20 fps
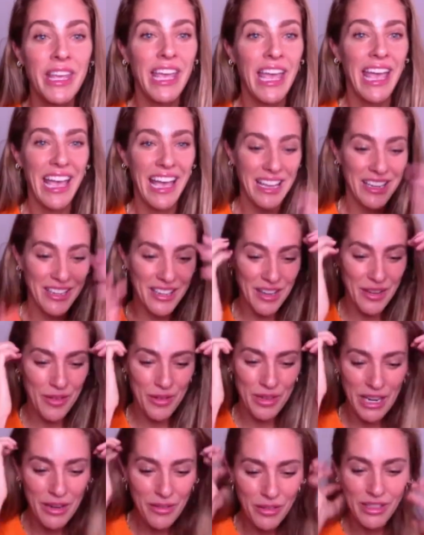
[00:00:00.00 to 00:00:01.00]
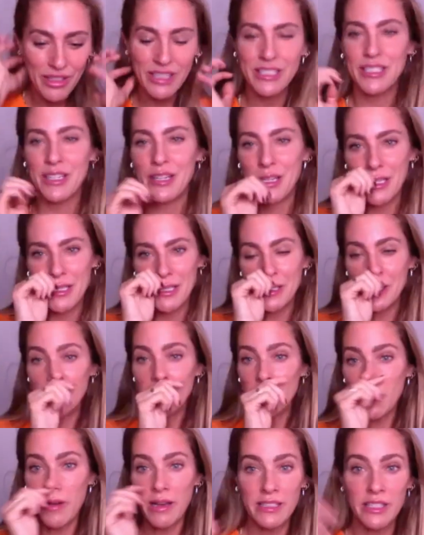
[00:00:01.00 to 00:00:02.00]
And what I really started to
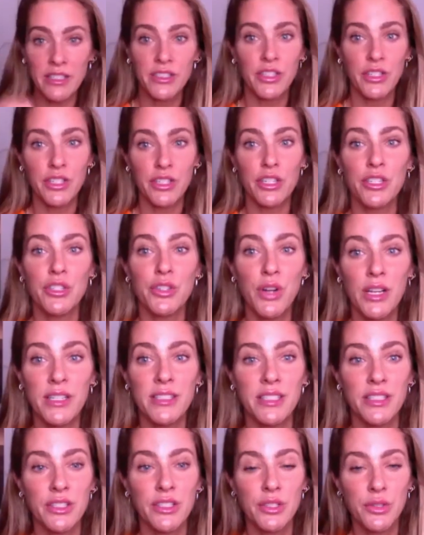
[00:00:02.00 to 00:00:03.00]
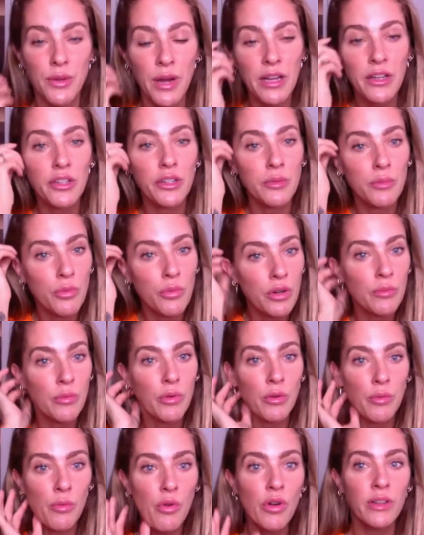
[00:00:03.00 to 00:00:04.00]
do as I started to trust and surrender more and more
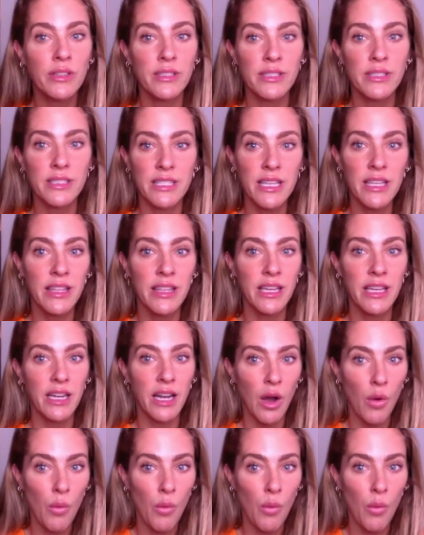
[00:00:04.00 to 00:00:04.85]
and more and see that,